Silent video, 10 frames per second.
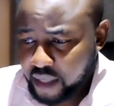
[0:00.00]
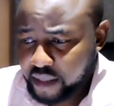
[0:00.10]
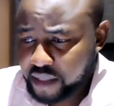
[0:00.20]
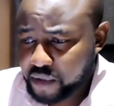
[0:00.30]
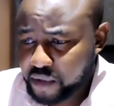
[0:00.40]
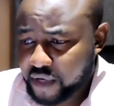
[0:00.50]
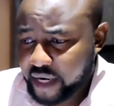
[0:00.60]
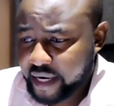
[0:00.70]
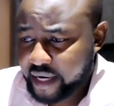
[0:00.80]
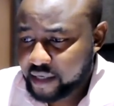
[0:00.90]
just to
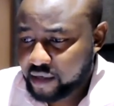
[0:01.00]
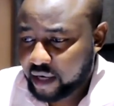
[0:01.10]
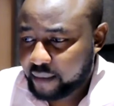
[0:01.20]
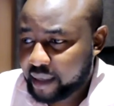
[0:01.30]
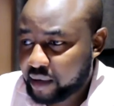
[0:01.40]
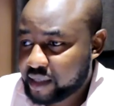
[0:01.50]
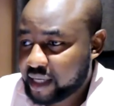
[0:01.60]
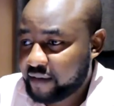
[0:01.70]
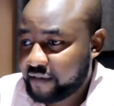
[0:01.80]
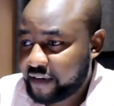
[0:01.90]
try and talk about
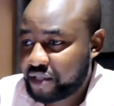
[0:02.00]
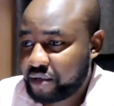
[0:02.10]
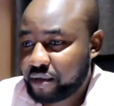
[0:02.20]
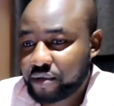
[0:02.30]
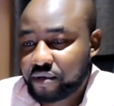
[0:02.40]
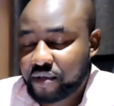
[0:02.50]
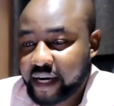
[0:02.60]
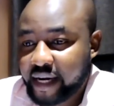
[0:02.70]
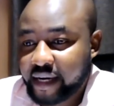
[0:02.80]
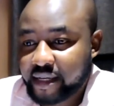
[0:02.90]
salvation, to try
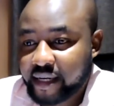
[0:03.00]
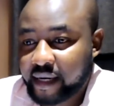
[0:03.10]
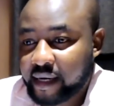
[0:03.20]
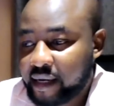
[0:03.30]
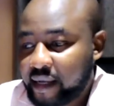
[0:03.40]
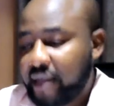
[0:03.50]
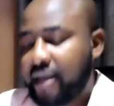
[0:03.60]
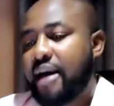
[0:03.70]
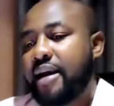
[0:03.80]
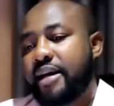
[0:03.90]
and tell
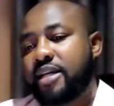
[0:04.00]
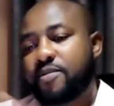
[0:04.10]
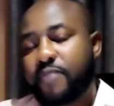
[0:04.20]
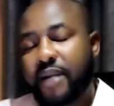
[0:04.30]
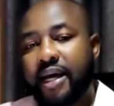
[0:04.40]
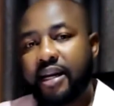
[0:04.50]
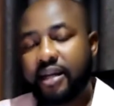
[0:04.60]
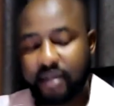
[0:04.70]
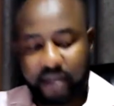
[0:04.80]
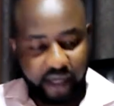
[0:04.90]
and
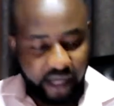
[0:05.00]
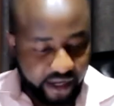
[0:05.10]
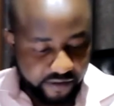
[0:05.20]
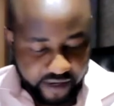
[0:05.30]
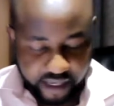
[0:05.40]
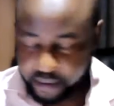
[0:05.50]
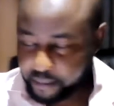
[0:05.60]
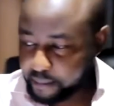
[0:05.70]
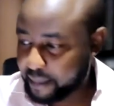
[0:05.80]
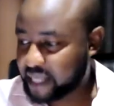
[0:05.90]
explain, giving
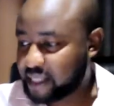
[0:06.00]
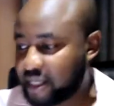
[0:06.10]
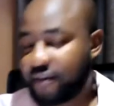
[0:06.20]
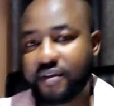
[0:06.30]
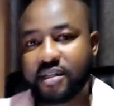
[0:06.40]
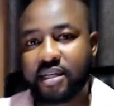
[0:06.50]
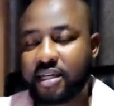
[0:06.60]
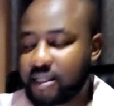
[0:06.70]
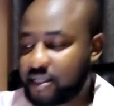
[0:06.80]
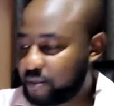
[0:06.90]
myself as a
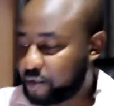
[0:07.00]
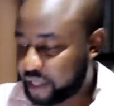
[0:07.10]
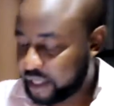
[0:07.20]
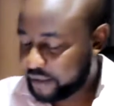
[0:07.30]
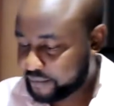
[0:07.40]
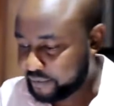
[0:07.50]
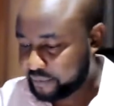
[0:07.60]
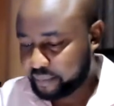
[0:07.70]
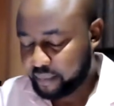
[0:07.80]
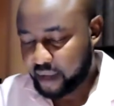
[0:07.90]
testimony
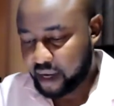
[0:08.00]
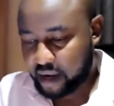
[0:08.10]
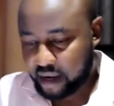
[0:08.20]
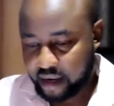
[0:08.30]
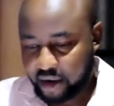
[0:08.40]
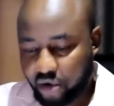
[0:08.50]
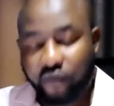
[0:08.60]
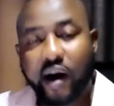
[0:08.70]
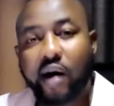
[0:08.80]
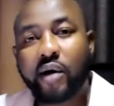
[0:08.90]
of
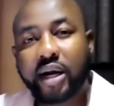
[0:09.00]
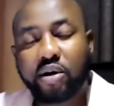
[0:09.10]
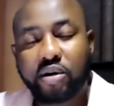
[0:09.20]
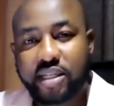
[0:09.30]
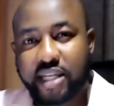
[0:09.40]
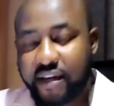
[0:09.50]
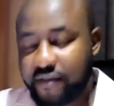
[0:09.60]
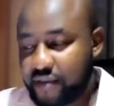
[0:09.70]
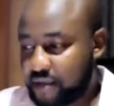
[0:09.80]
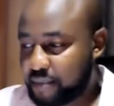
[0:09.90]
how I got
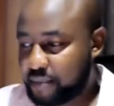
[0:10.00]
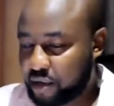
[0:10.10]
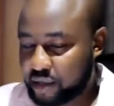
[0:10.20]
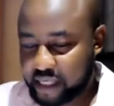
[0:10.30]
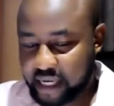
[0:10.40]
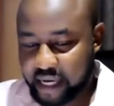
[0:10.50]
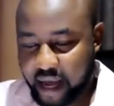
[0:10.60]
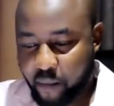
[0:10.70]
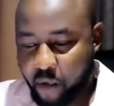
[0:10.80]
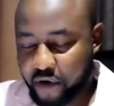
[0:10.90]
saved, because
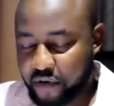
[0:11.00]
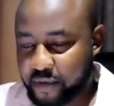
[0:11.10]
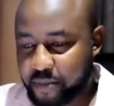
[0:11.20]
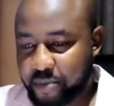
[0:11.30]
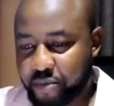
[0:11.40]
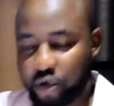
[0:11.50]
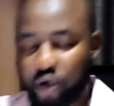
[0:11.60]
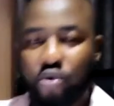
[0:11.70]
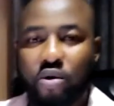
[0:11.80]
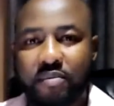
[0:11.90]
I'm one of the people
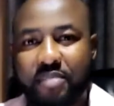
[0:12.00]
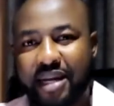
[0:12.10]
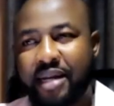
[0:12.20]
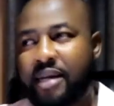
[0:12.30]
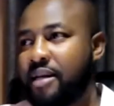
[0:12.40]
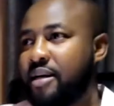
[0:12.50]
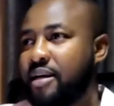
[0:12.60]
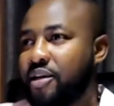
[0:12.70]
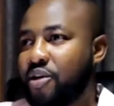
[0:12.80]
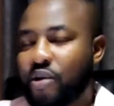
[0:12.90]
who have been,
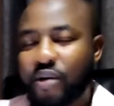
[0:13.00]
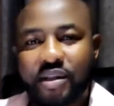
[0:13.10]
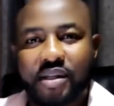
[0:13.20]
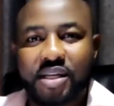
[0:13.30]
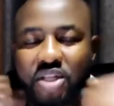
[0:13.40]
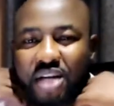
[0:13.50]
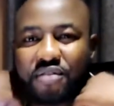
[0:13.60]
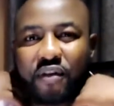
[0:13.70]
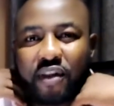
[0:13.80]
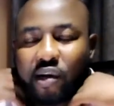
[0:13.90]
you know, in the church
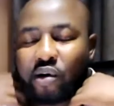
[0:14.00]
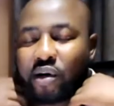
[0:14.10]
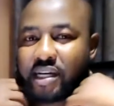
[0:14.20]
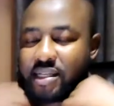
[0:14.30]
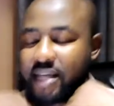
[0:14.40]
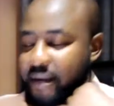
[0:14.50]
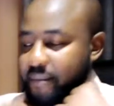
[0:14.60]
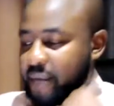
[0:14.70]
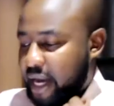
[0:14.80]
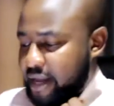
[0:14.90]
for the longest time.
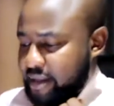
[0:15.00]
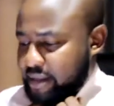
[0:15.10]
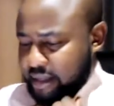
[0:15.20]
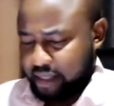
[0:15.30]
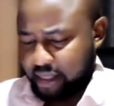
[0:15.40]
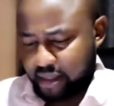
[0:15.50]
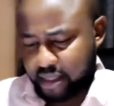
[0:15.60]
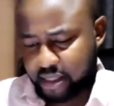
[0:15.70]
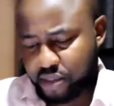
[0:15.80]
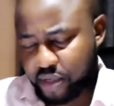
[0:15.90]
And
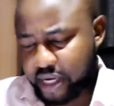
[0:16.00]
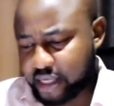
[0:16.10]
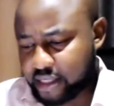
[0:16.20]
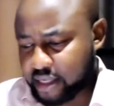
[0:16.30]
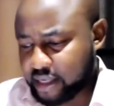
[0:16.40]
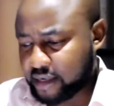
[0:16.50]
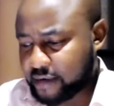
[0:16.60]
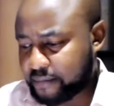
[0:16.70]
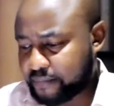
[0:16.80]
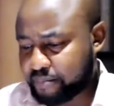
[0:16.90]
this today's
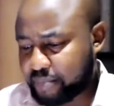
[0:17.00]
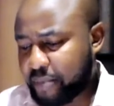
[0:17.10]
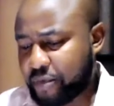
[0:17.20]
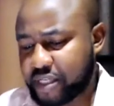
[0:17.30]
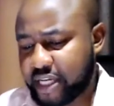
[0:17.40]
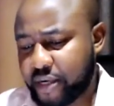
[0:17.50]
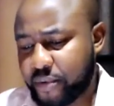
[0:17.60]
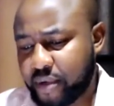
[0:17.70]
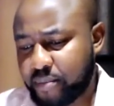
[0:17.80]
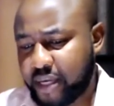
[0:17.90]
Bible study
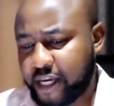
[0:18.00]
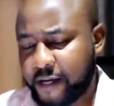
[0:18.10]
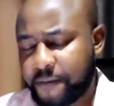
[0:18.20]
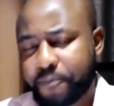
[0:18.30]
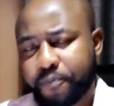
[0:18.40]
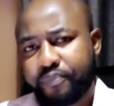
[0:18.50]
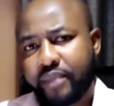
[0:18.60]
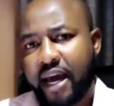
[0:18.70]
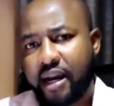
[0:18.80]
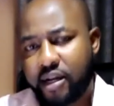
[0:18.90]
will be
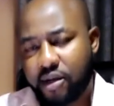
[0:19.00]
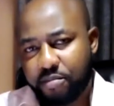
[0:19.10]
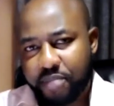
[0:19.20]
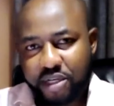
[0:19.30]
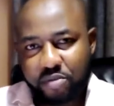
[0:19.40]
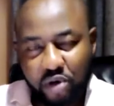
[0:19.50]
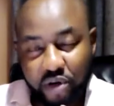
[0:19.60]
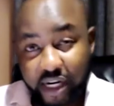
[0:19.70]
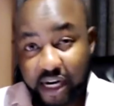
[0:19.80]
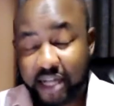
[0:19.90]
a little bit more
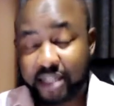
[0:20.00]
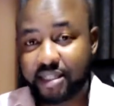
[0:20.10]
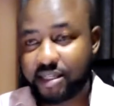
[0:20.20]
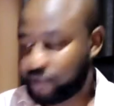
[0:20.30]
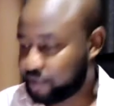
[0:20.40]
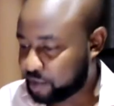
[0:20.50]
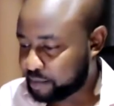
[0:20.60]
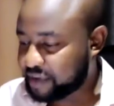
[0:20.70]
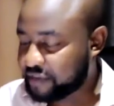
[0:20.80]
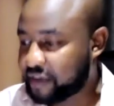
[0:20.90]
relaxed. It will not
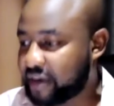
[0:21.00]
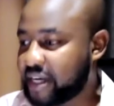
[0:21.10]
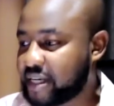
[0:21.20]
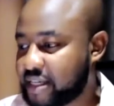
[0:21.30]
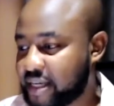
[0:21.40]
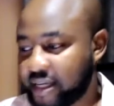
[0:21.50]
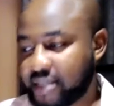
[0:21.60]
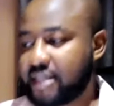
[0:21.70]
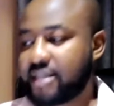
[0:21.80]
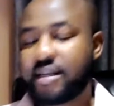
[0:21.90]
be very
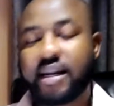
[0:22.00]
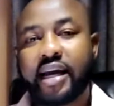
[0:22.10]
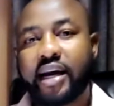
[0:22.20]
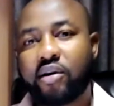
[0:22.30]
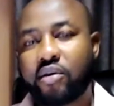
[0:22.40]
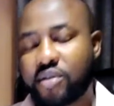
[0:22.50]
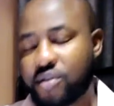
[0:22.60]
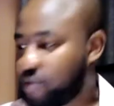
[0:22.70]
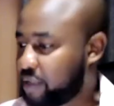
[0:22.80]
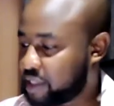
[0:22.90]
intense like I always
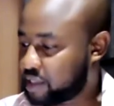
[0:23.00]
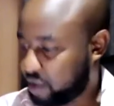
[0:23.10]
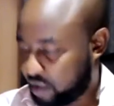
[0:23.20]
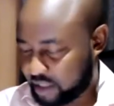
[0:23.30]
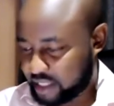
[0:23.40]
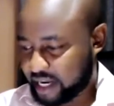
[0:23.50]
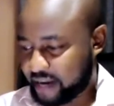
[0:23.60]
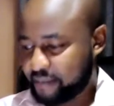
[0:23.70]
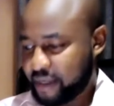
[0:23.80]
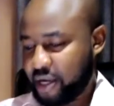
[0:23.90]
do it all the
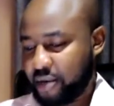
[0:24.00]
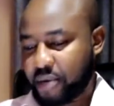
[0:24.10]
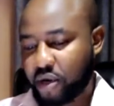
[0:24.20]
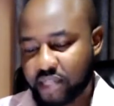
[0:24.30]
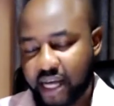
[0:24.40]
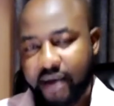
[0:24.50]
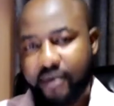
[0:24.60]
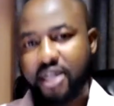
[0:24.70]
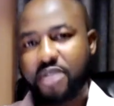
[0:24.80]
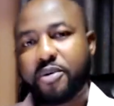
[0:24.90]
time, because I
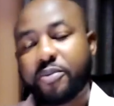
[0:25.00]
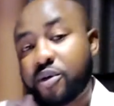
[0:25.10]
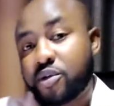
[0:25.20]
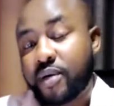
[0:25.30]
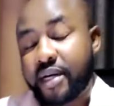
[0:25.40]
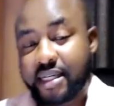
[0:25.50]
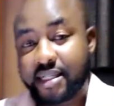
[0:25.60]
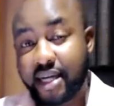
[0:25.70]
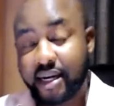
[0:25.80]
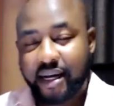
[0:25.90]
want people to
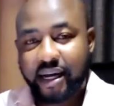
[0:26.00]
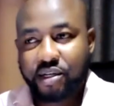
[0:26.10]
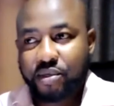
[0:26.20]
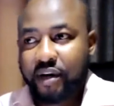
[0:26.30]
understand and to